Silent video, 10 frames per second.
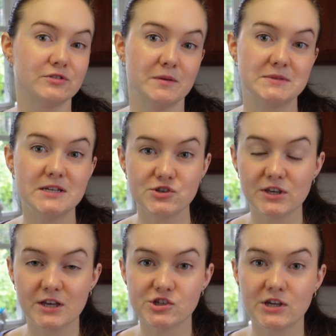Yum
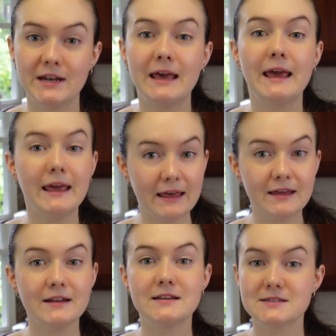Teaching Kitchen,
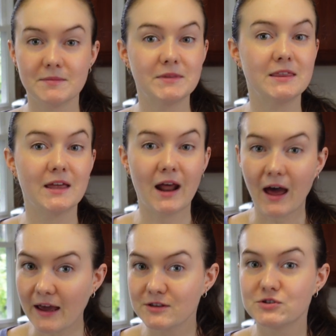and it's something that
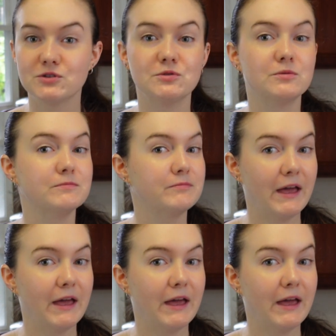I do